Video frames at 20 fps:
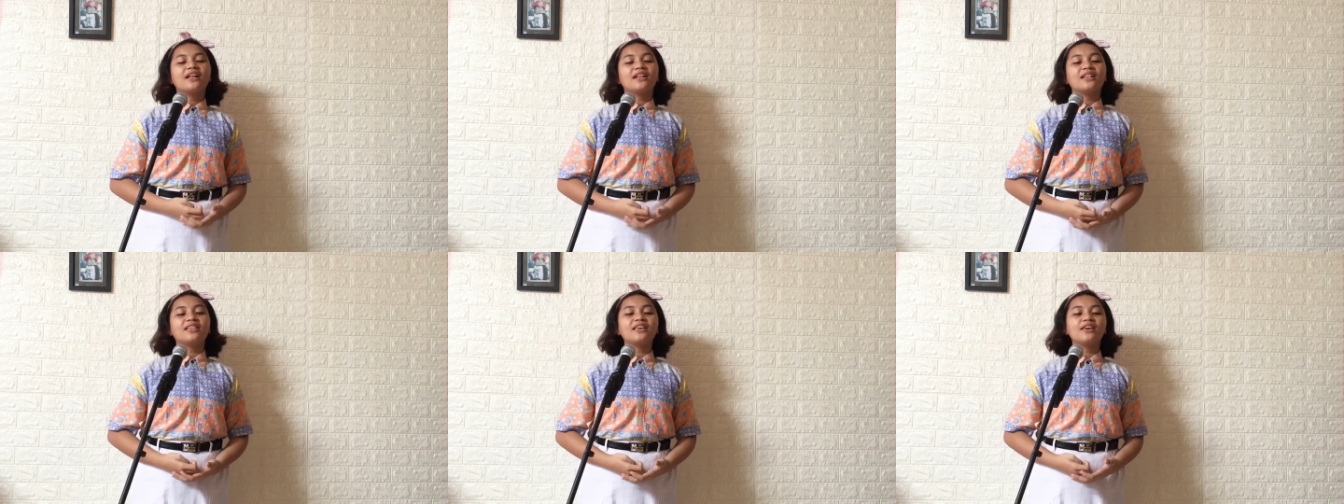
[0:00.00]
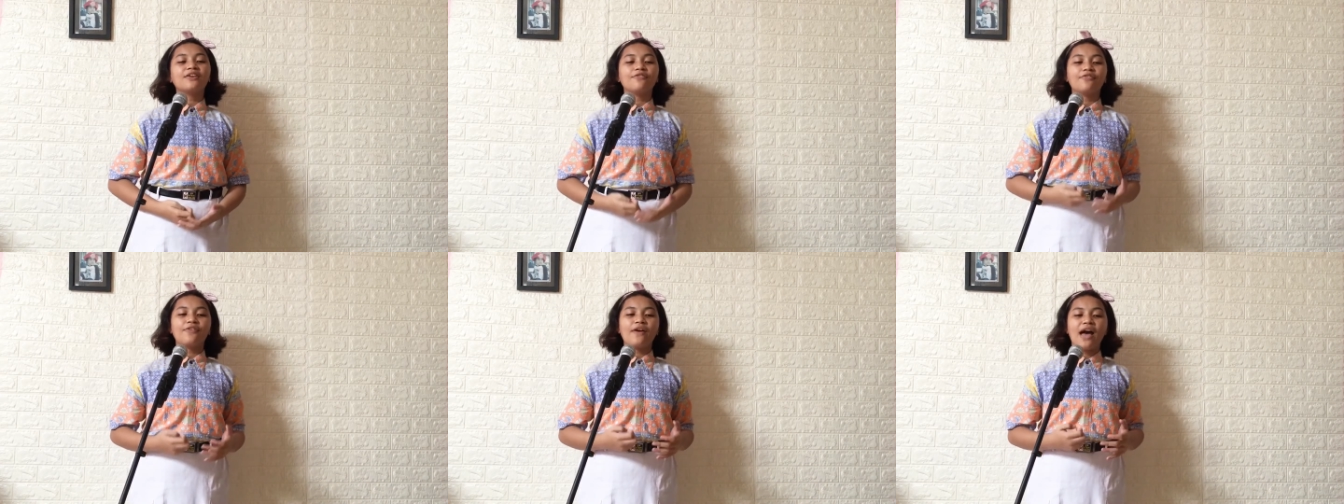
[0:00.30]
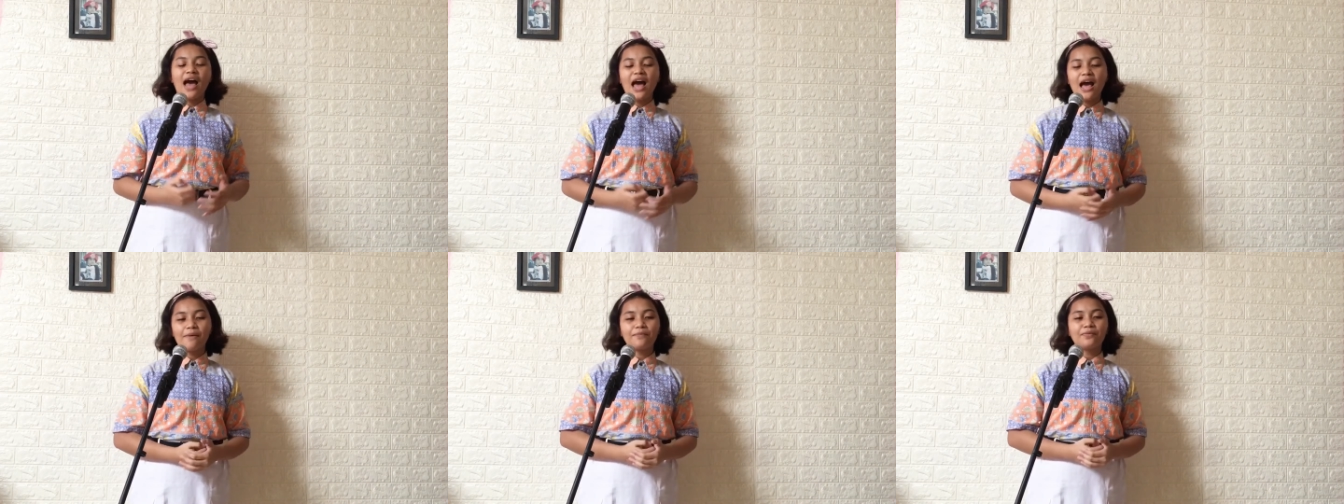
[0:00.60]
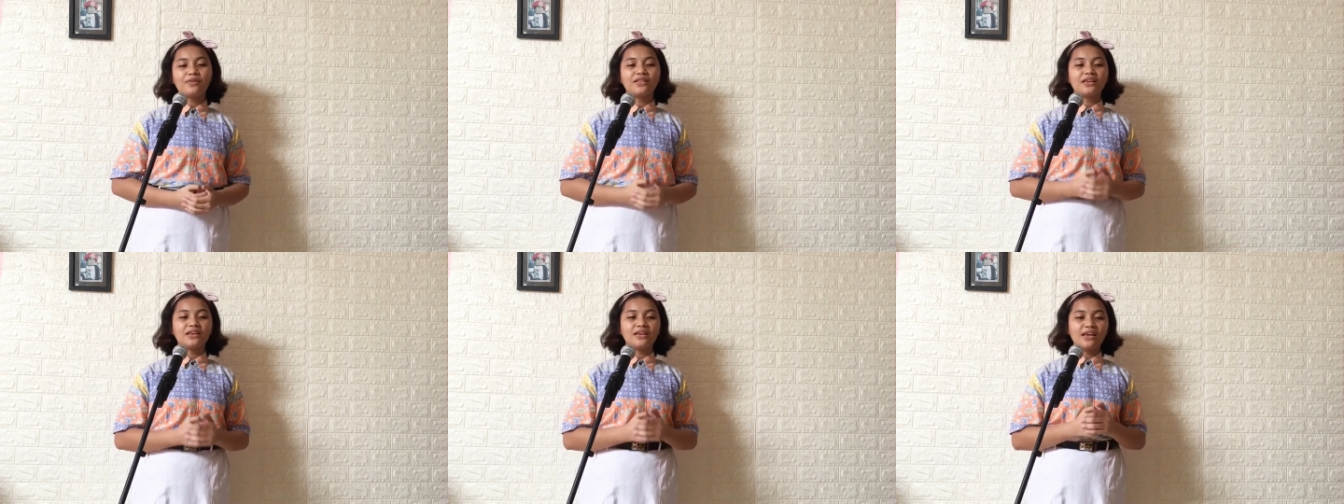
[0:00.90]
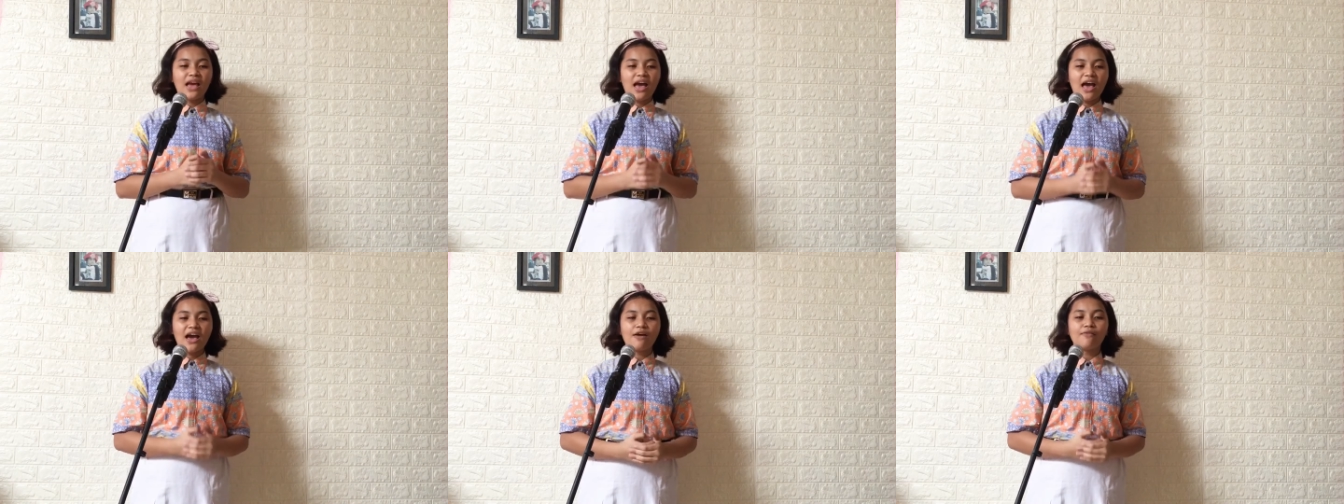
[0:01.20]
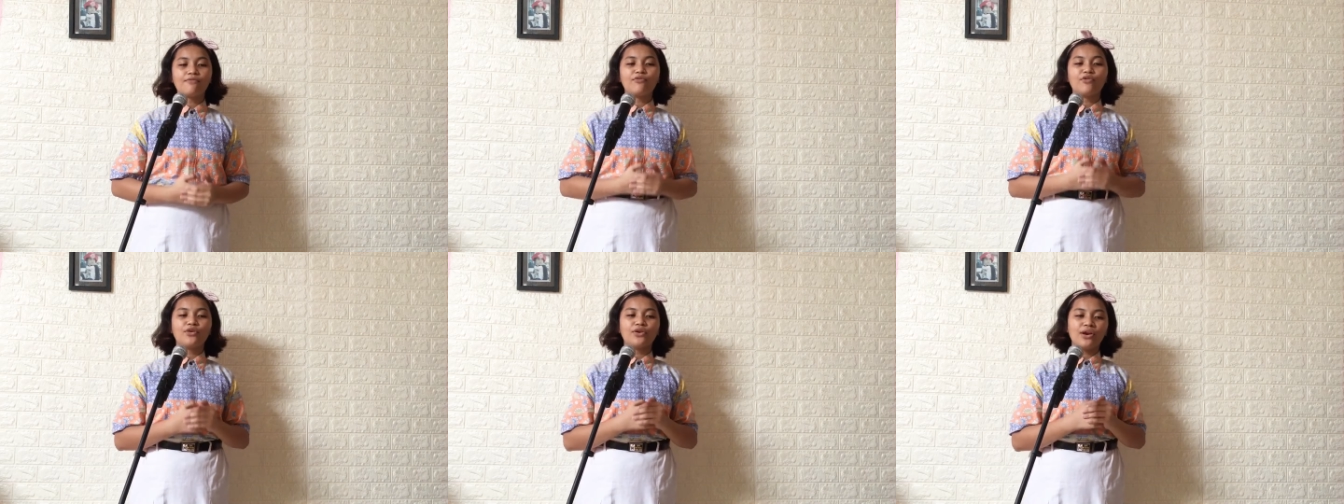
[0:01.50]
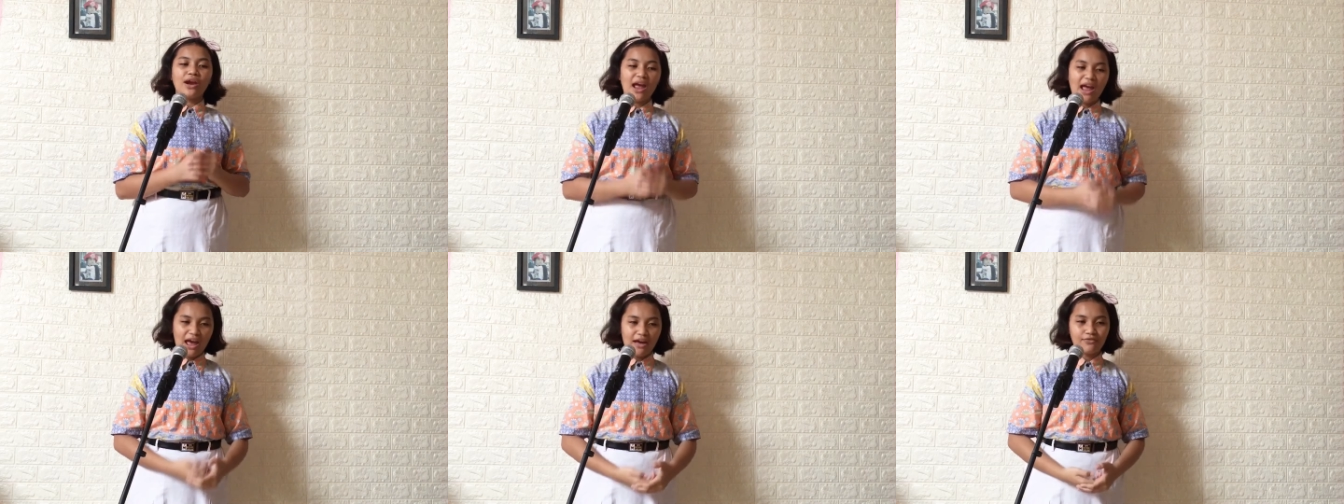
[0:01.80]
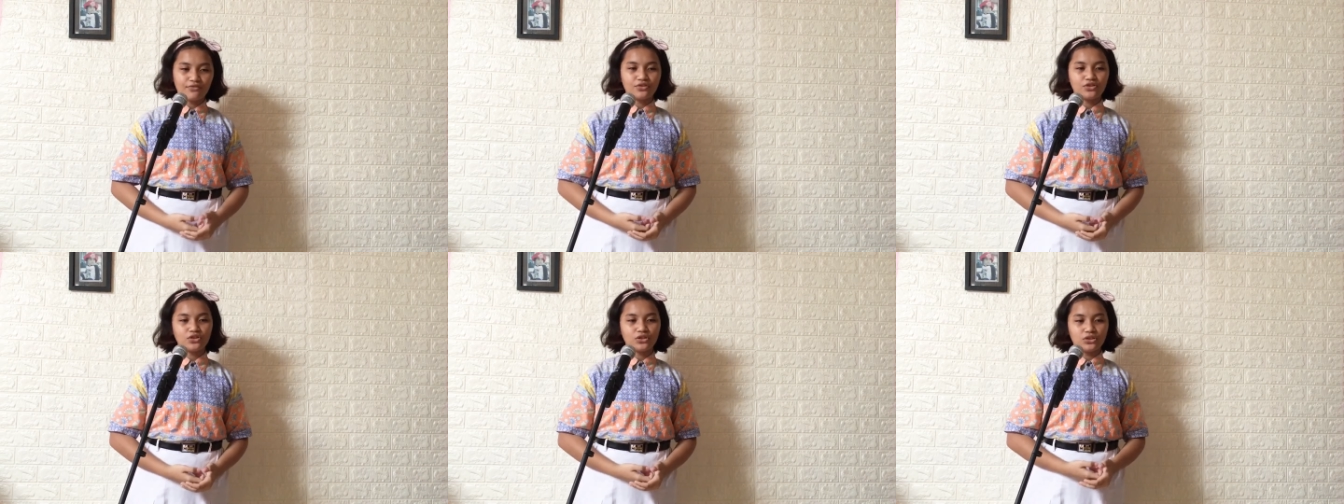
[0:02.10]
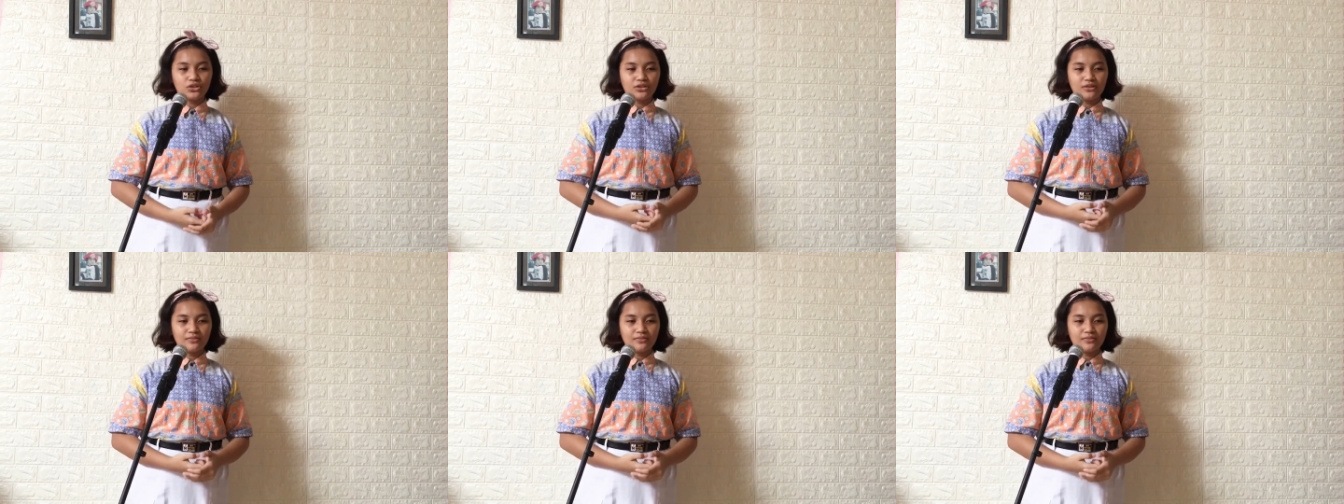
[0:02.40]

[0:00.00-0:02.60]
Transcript: lived happily ever after.